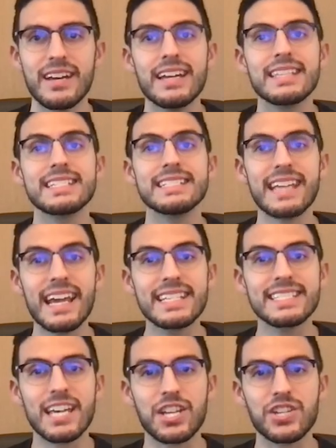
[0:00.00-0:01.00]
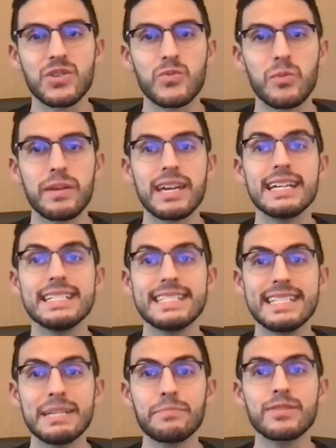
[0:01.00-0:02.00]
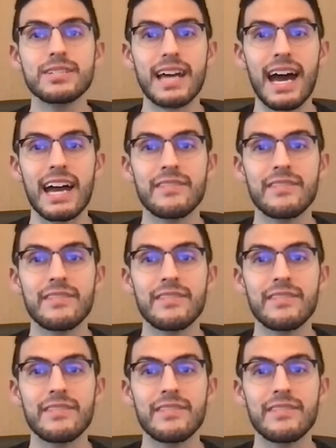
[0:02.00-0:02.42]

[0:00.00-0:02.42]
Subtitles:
Today's session will be a deeper dive